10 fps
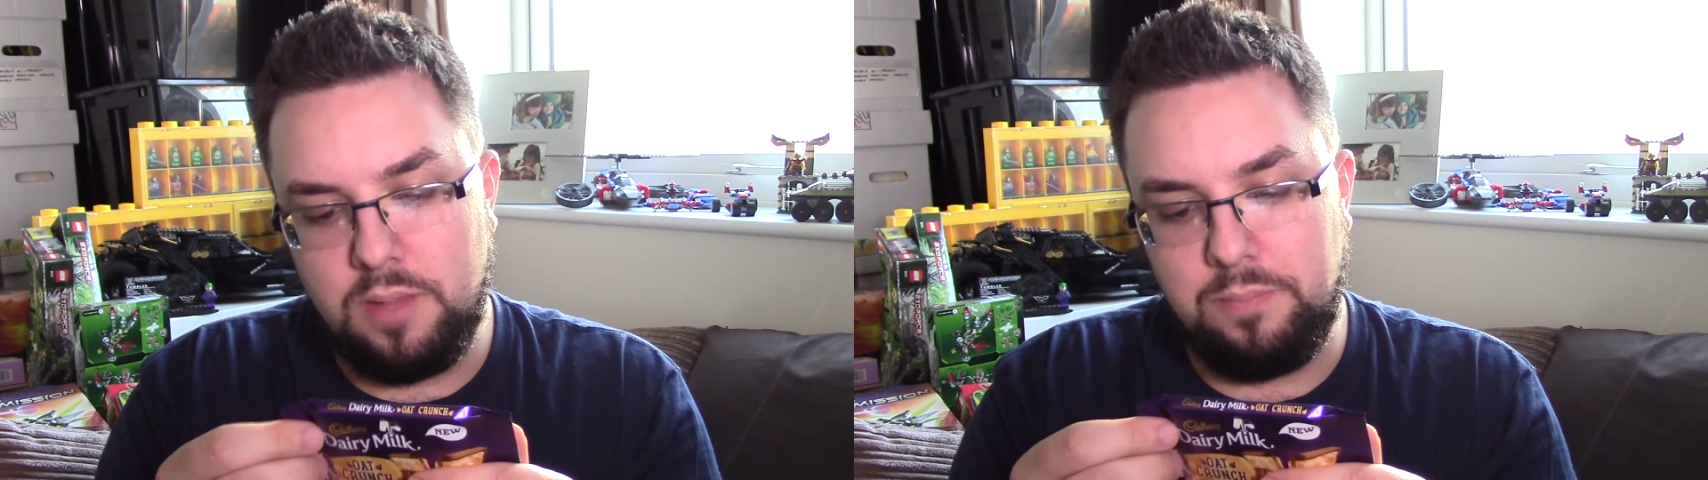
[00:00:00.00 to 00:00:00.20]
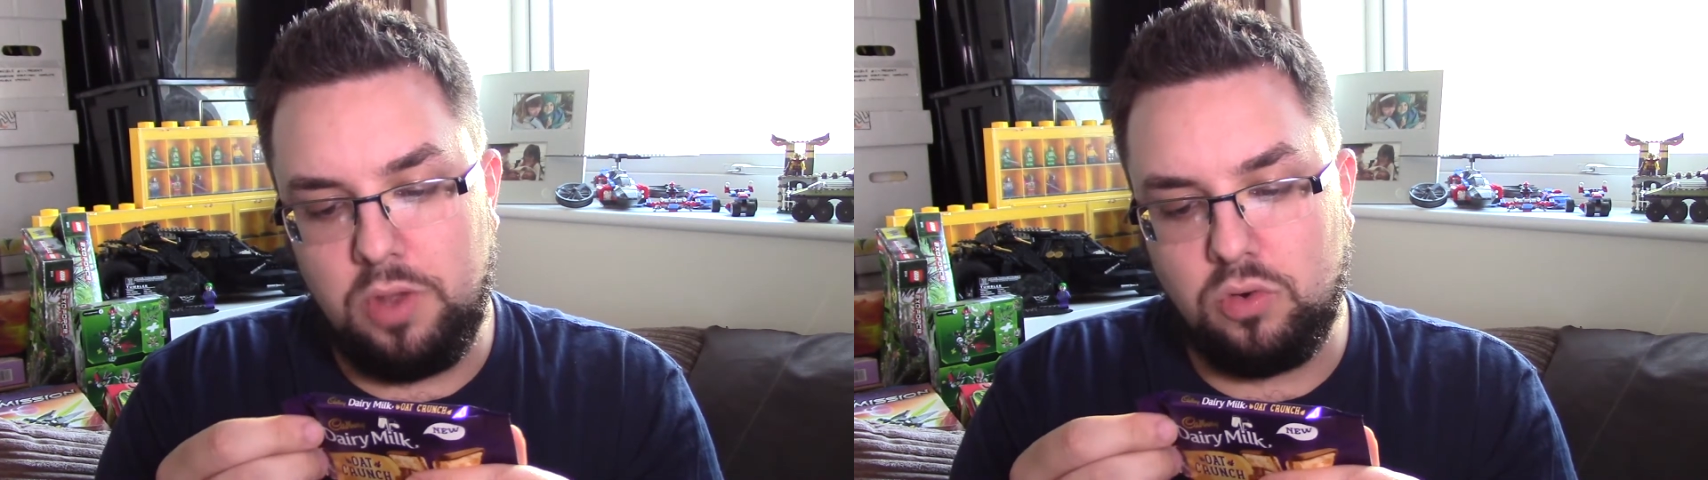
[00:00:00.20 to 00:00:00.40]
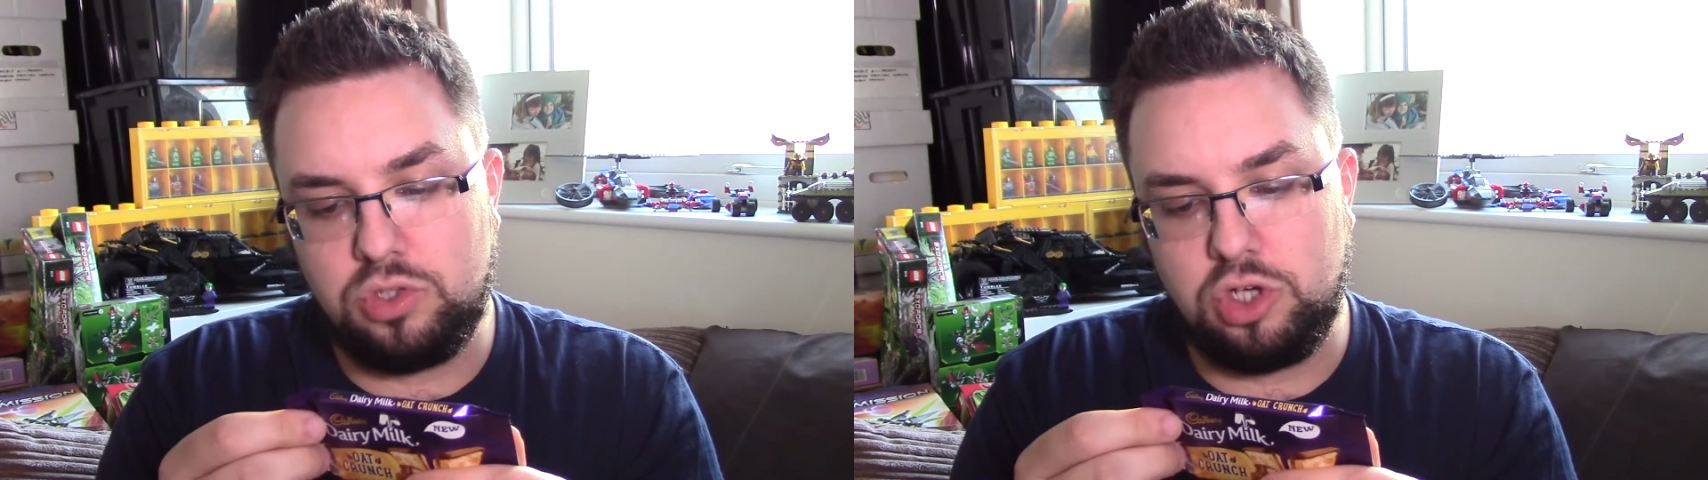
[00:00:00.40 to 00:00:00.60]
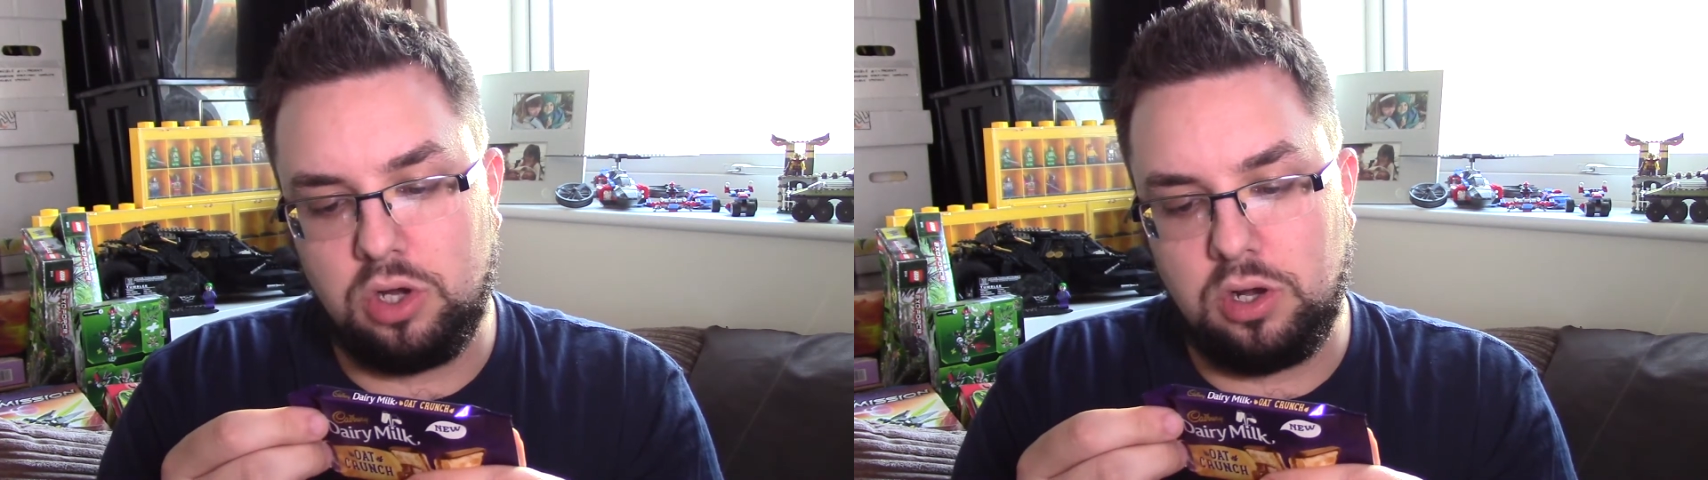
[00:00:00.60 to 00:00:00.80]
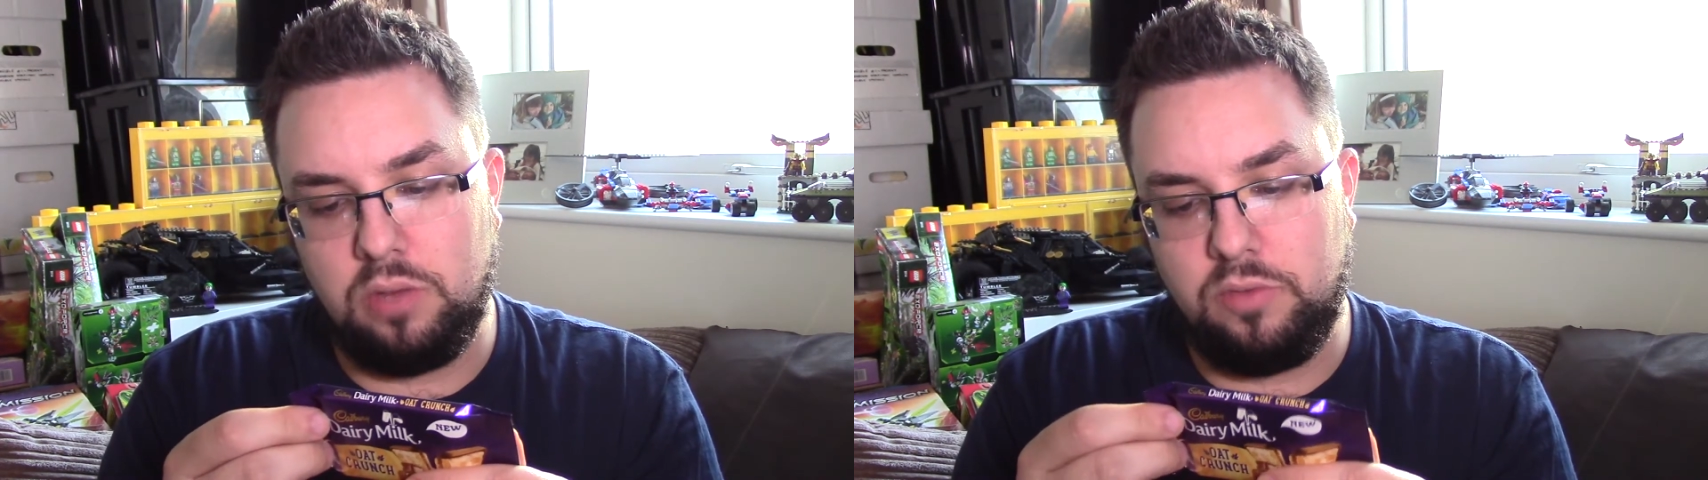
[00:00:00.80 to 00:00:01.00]
Milk
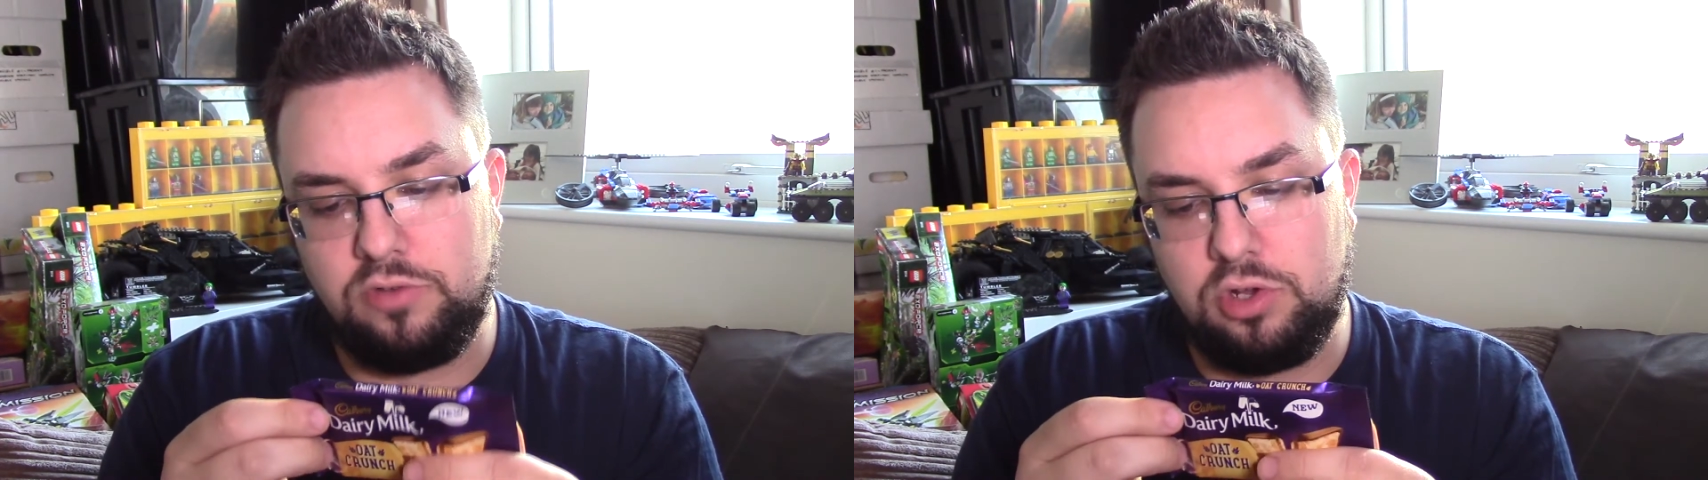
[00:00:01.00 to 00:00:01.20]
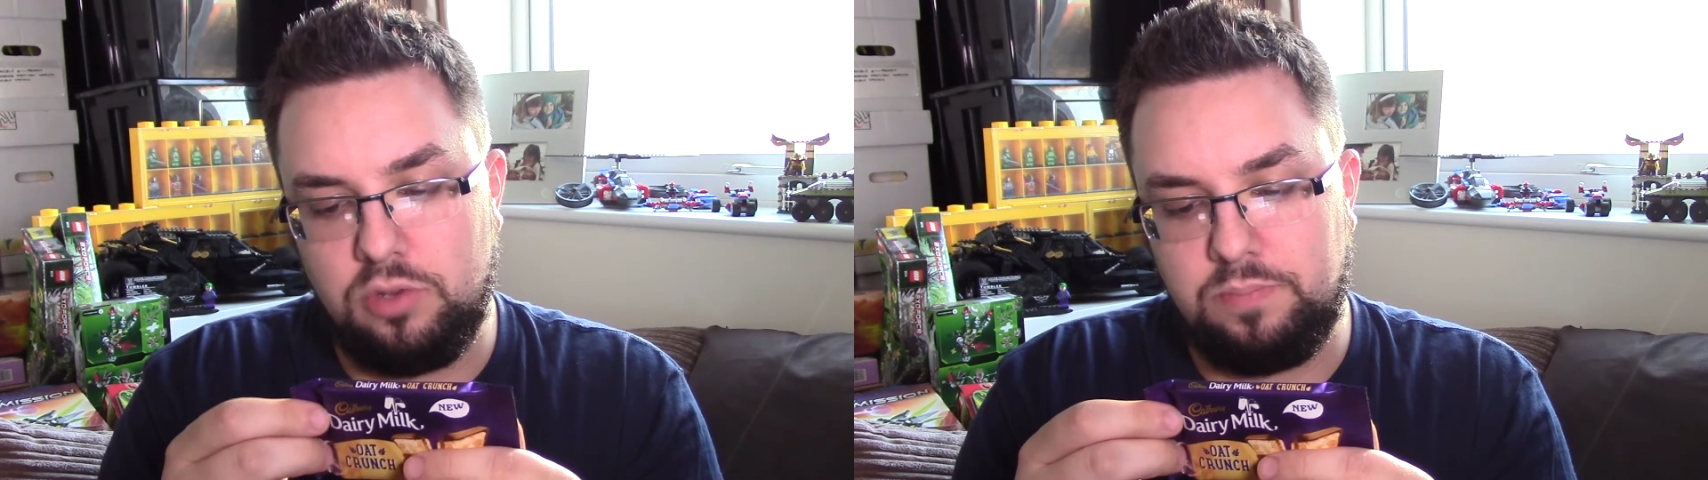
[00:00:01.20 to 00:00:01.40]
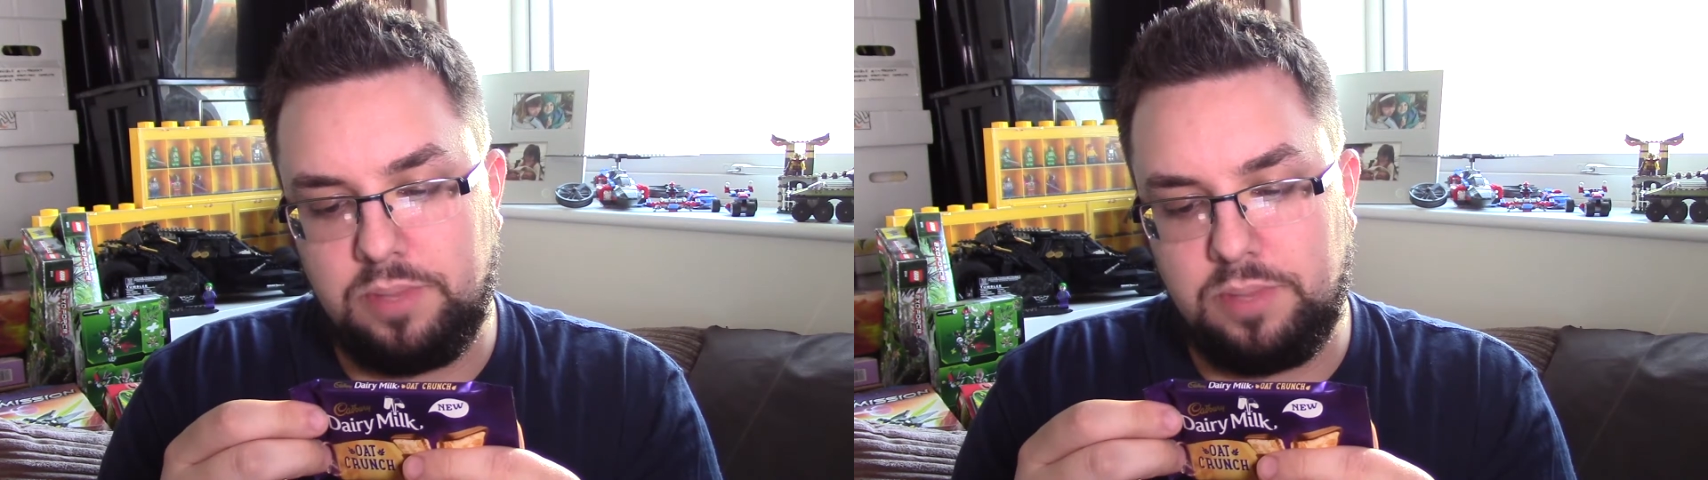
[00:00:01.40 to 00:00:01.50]
chocolate with 2